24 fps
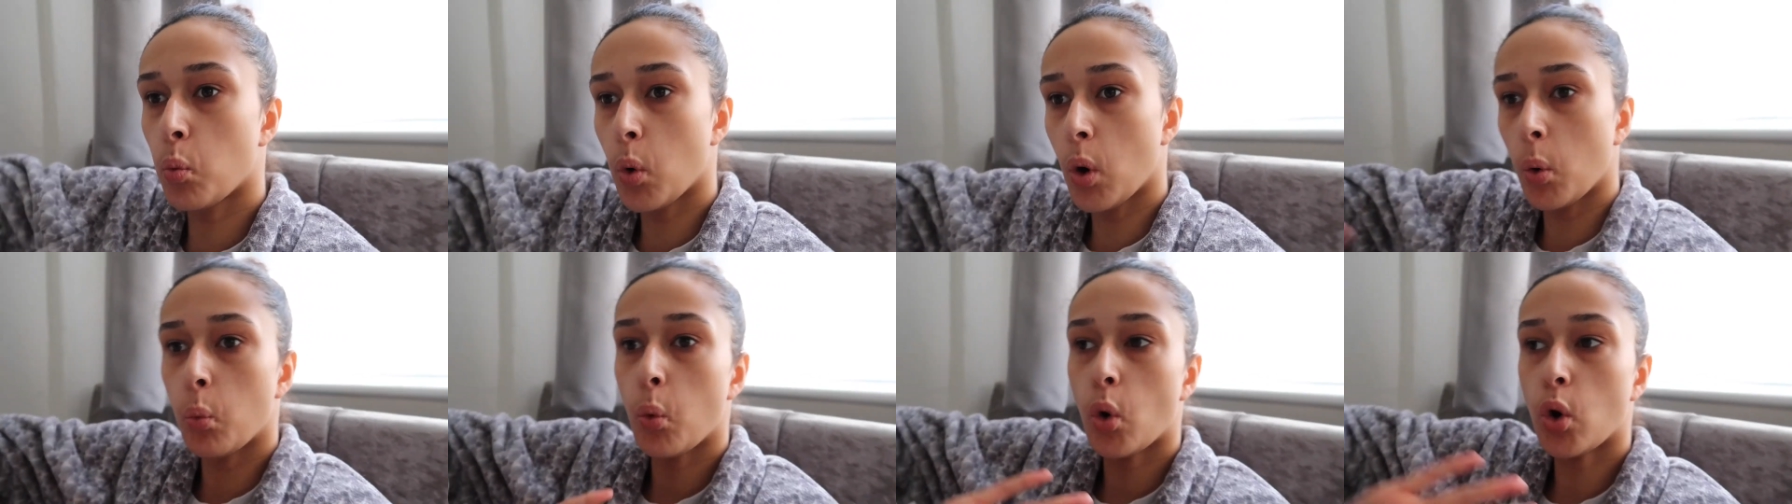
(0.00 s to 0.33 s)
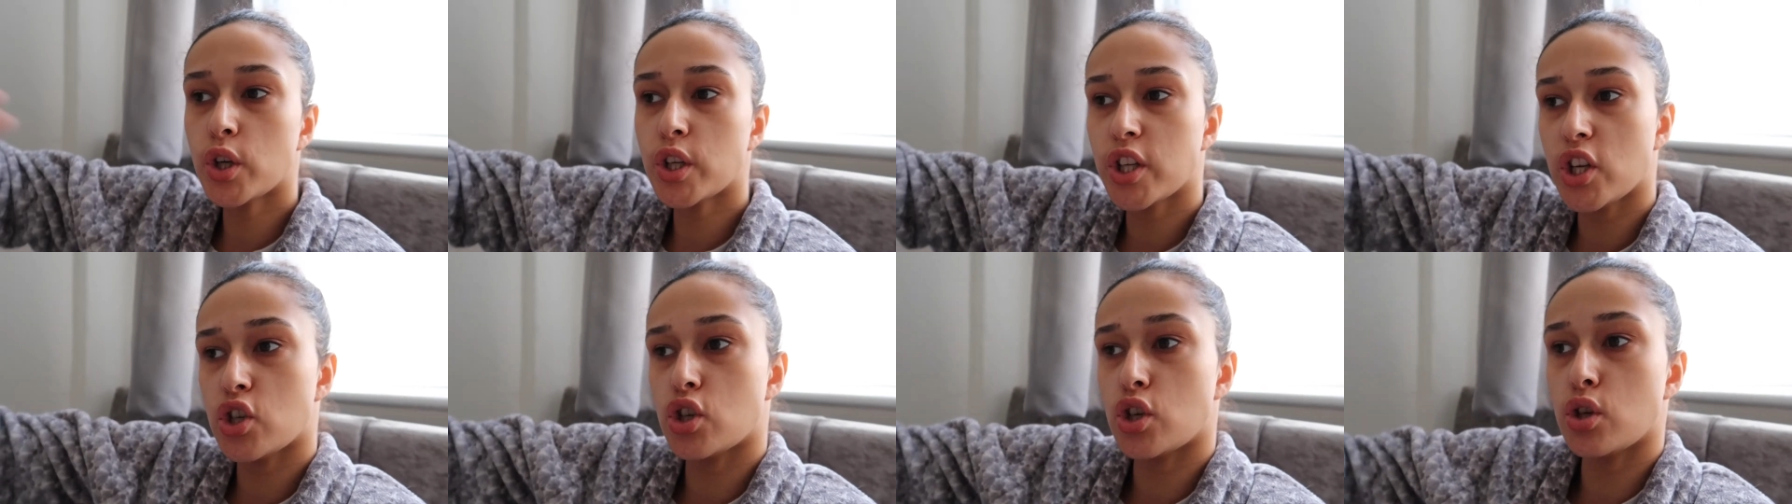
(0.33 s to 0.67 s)
well
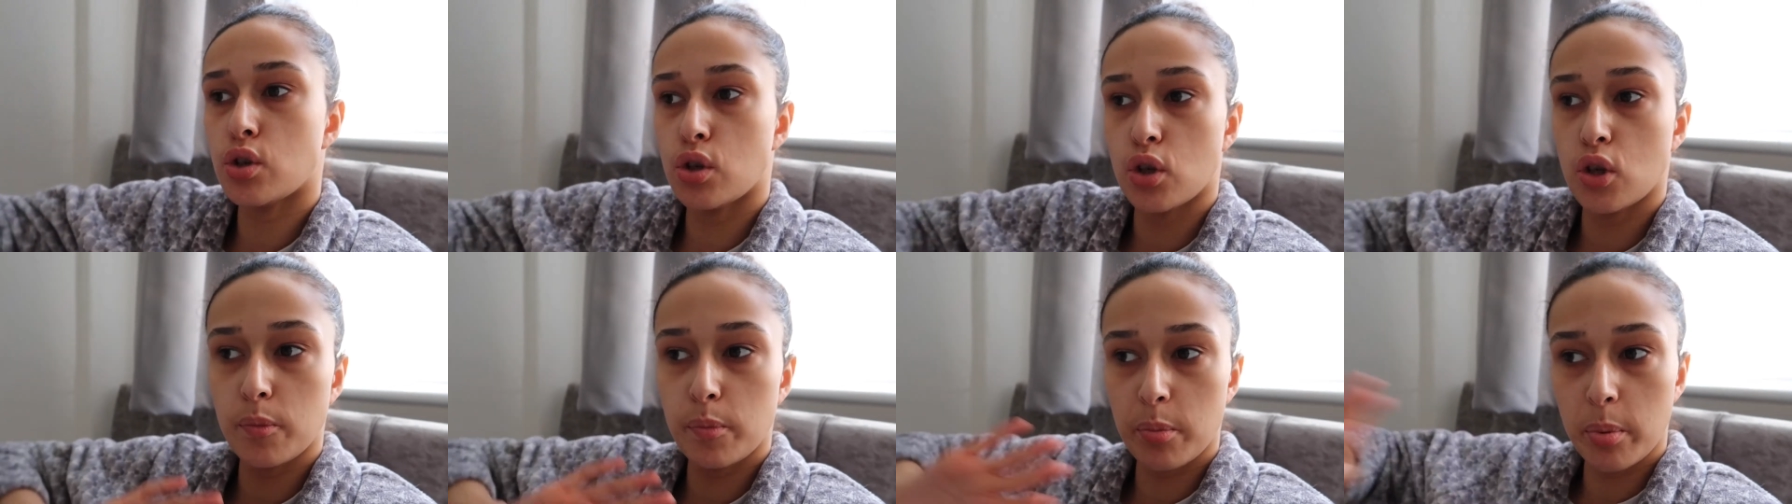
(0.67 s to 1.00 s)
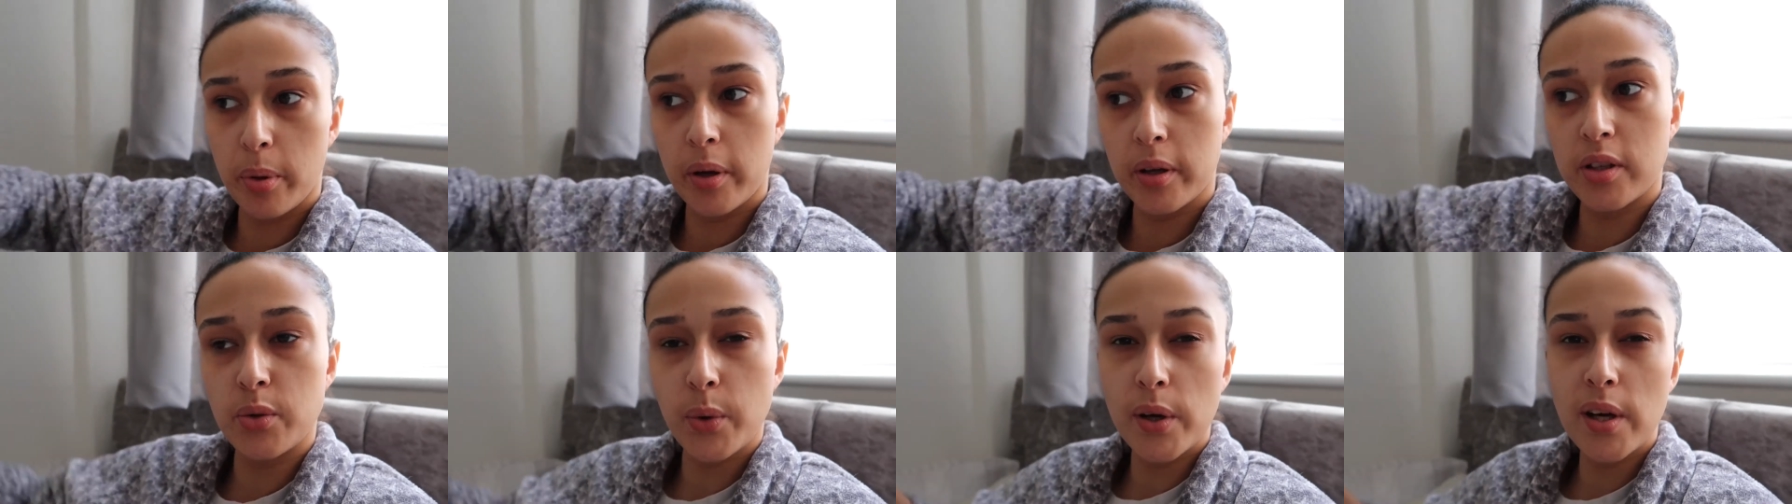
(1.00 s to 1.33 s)
what did you do
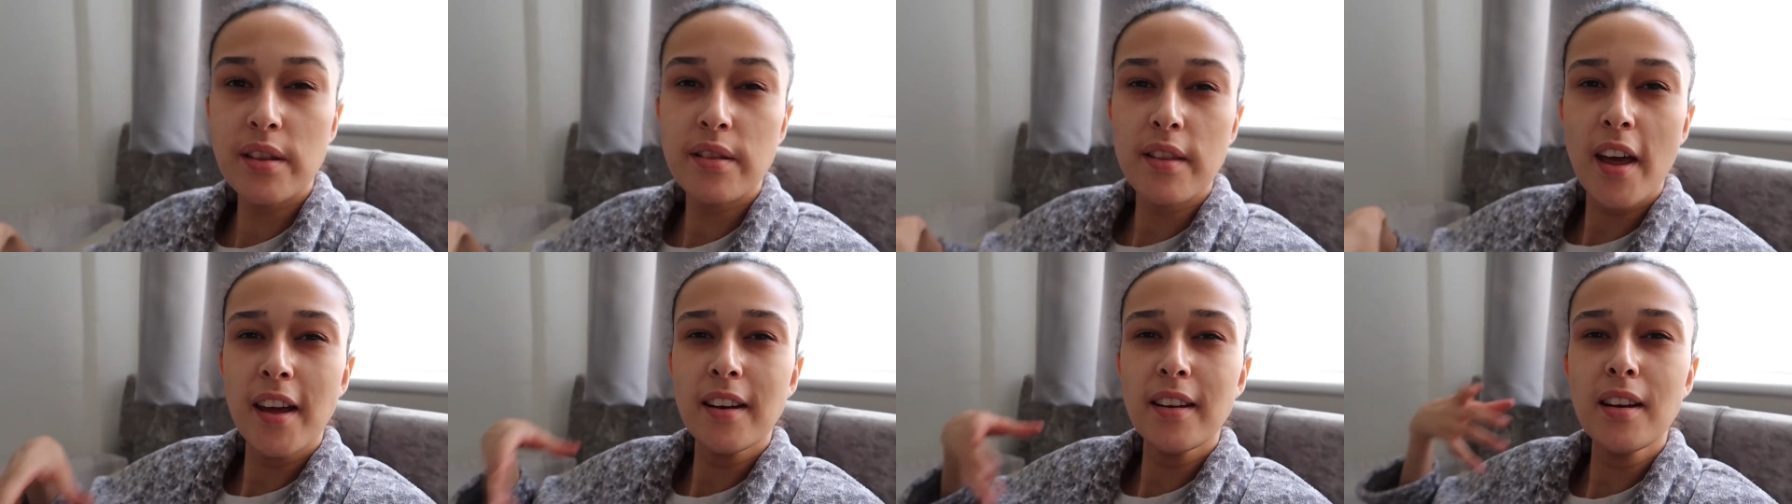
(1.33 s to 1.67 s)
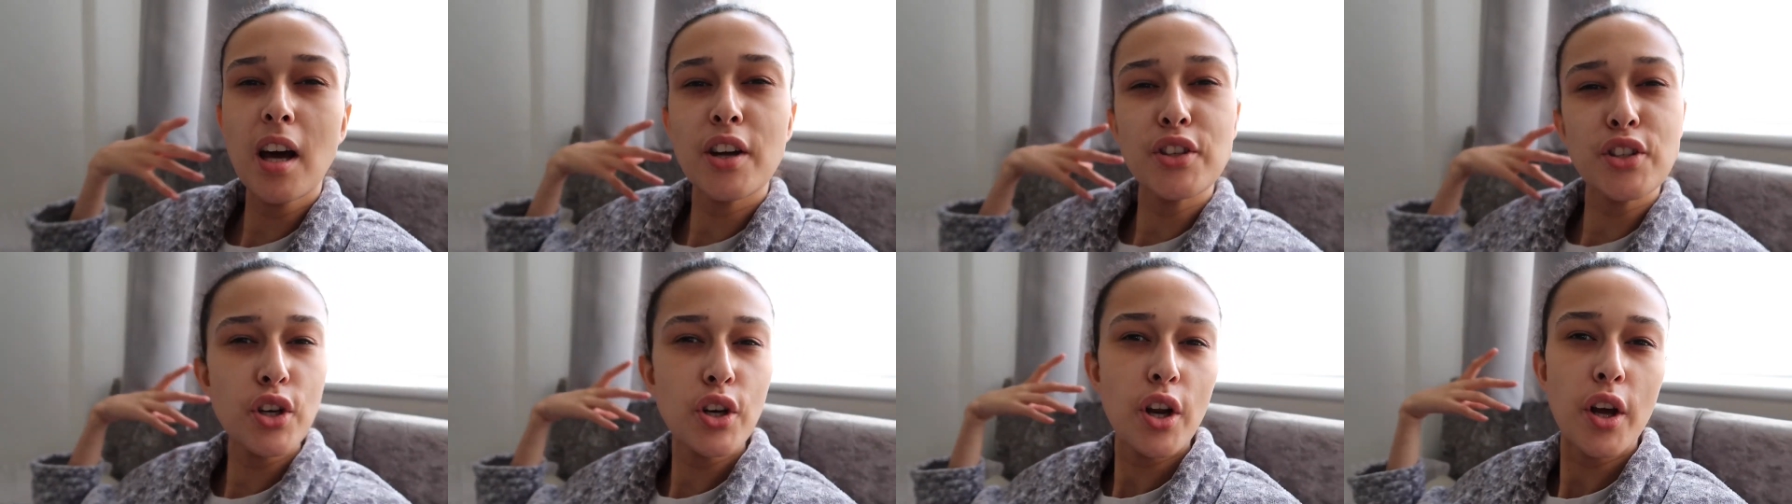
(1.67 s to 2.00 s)
between then
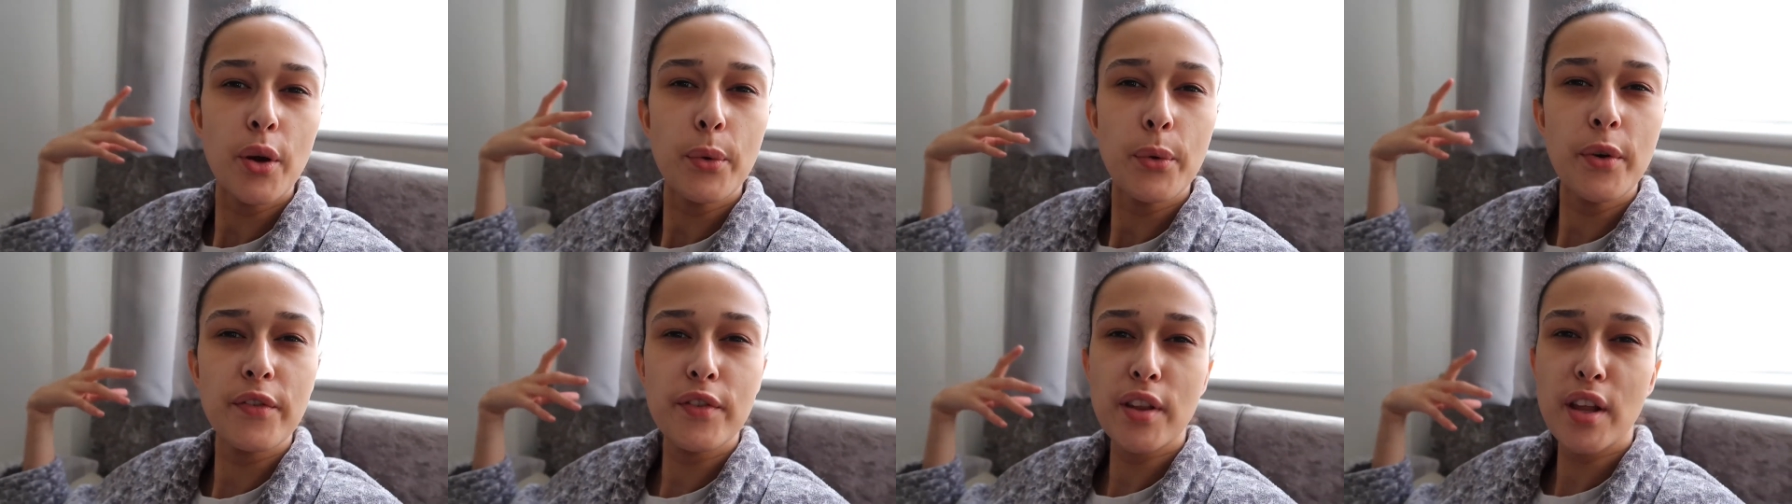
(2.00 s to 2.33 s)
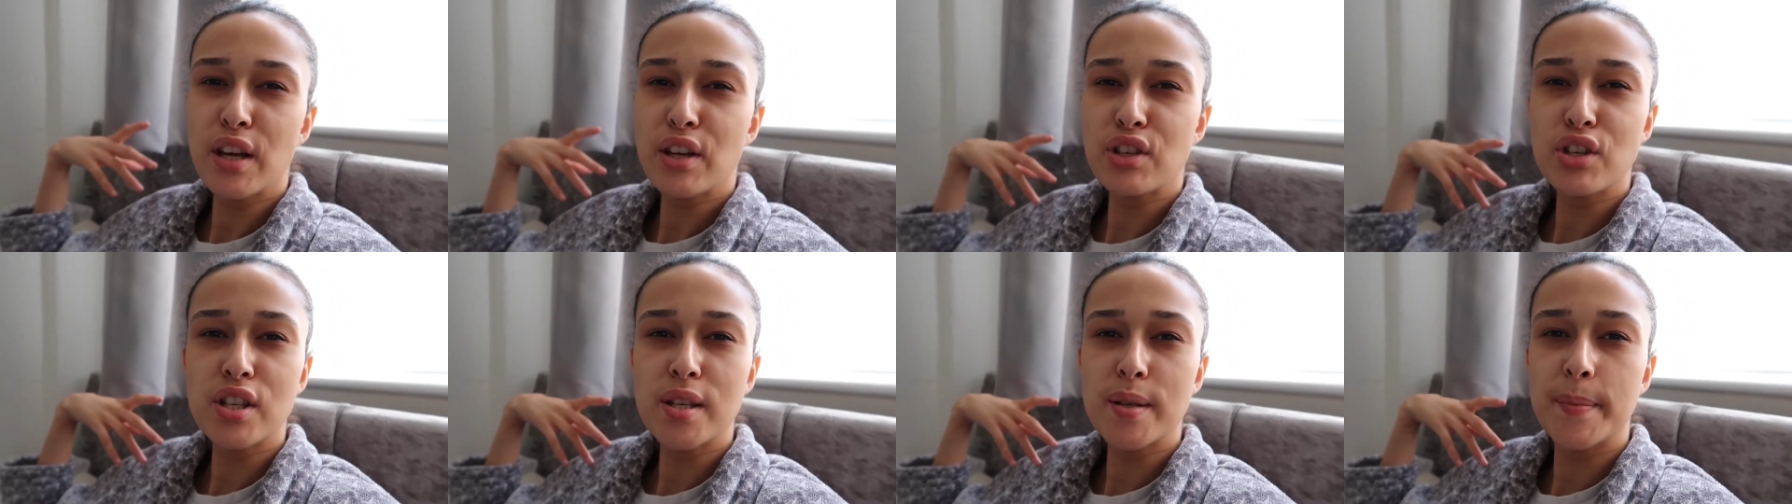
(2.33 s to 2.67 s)
I don't know if
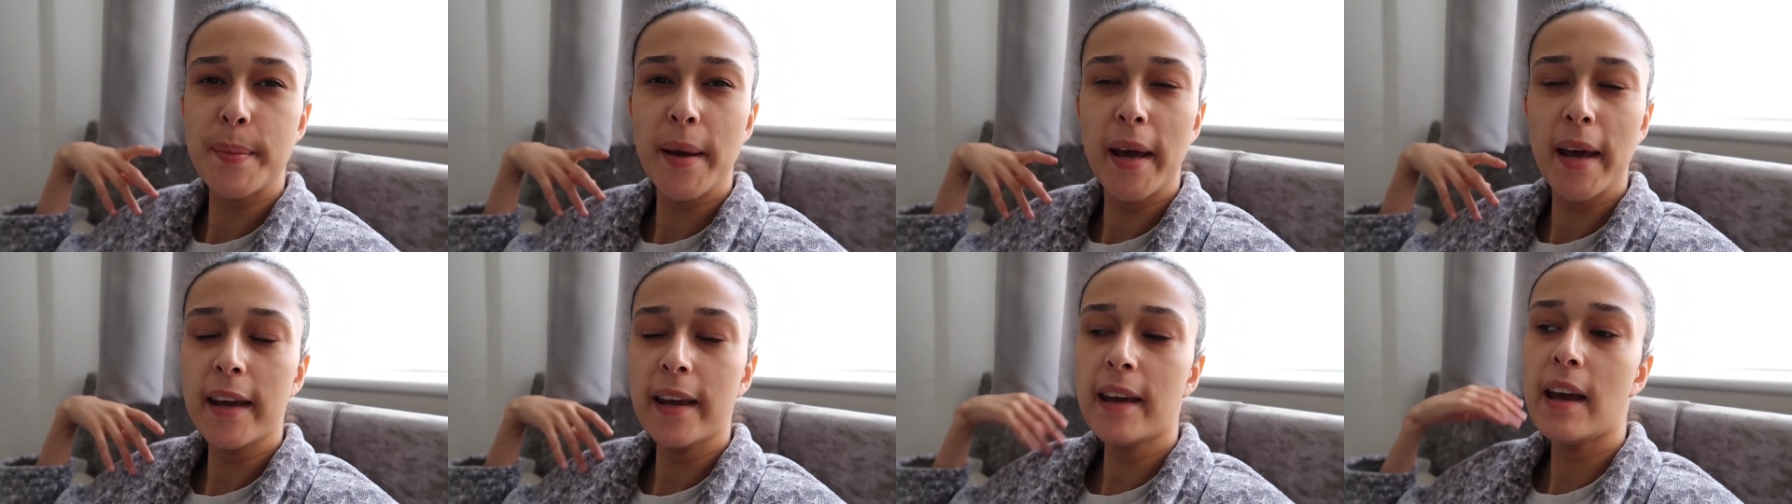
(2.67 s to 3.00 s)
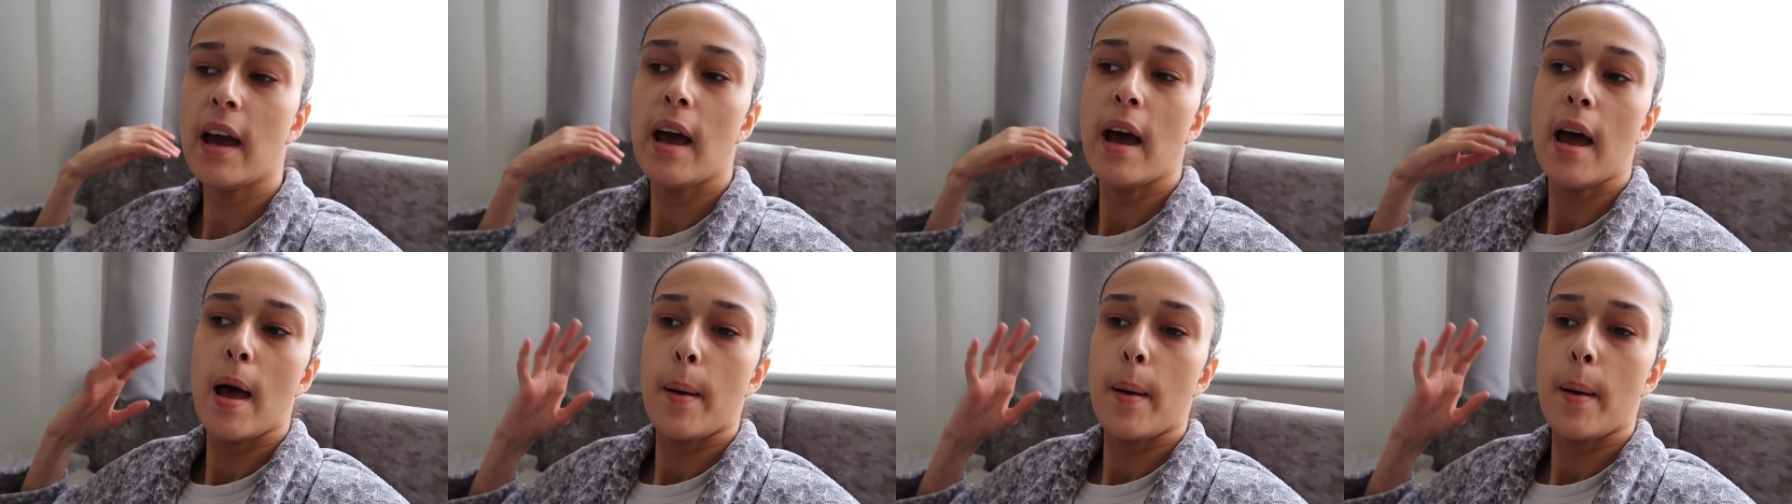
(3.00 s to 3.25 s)
that's just me